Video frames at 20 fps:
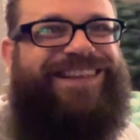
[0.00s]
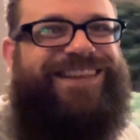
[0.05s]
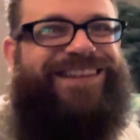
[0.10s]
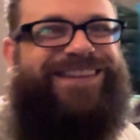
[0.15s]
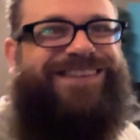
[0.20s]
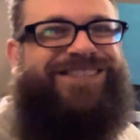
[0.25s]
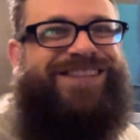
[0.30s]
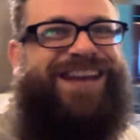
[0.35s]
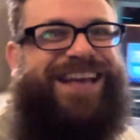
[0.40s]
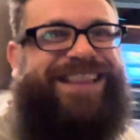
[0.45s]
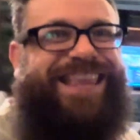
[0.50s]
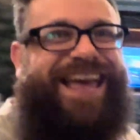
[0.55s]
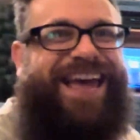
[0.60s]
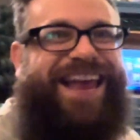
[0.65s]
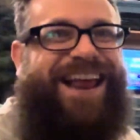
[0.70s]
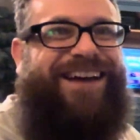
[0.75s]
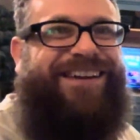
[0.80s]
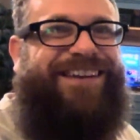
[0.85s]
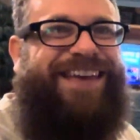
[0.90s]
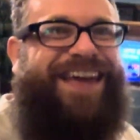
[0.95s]
Check that
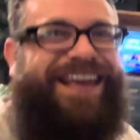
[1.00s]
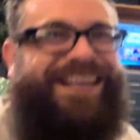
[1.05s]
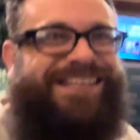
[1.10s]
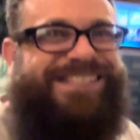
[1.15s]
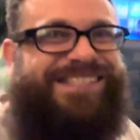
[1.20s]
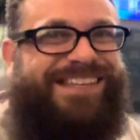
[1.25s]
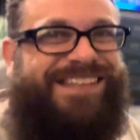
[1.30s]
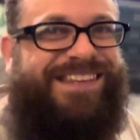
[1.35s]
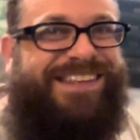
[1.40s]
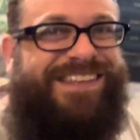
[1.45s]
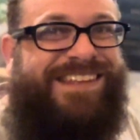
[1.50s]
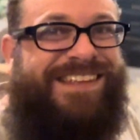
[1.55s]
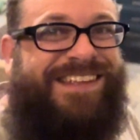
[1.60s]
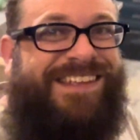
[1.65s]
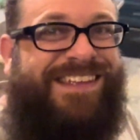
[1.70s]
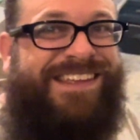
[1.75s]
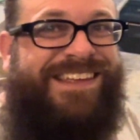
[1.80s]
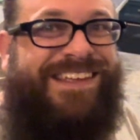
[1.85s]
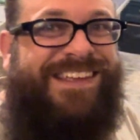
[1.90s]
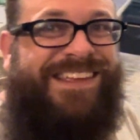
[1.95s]
out, guys.
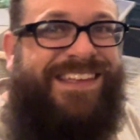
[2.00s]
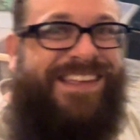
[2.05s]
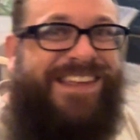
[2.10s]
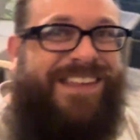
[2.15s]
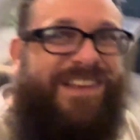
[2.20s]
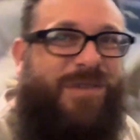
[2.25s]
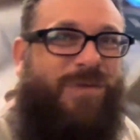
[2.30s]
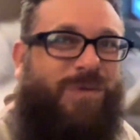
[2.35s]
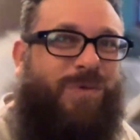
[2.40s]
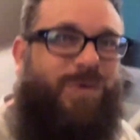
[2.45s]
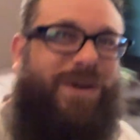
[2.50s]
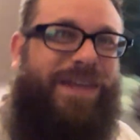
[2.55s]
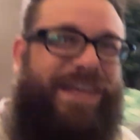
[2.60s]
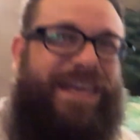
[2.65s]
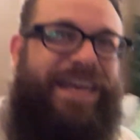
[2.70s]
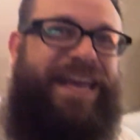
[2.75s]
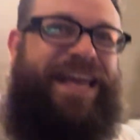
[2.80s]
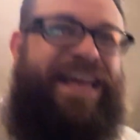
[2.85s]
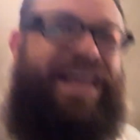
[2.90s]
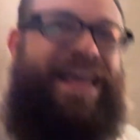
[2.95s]

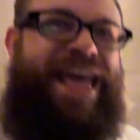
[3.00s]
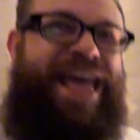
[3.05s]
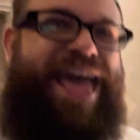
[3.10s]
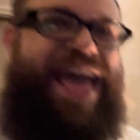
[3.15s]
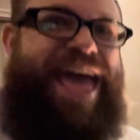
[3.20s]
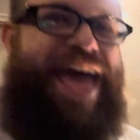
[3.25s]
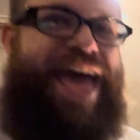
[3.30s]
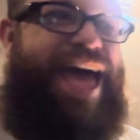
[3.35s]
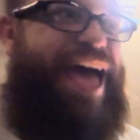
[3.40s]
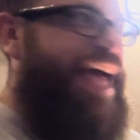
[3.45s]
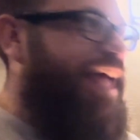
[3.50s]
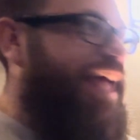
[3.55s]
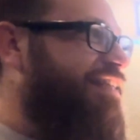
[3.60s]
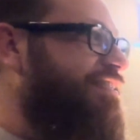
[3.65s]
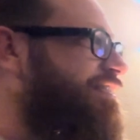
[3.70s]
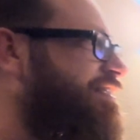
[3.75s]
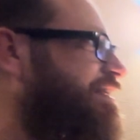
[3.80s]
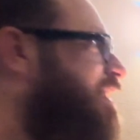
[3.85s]
Really adds